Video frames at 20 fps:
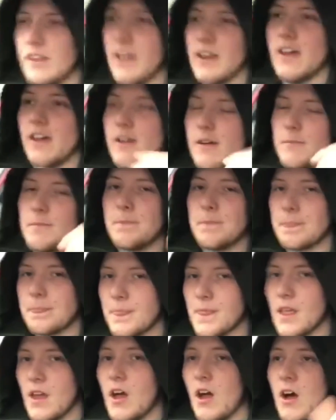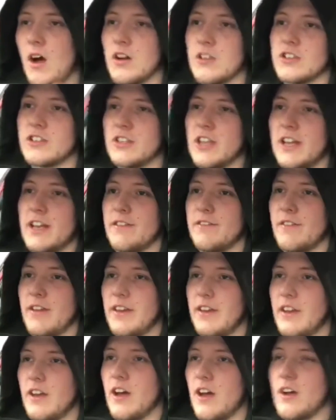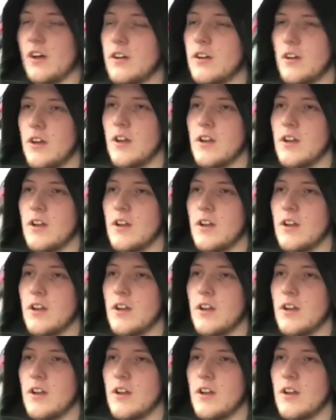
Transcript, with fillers: the um, arch ceiling video,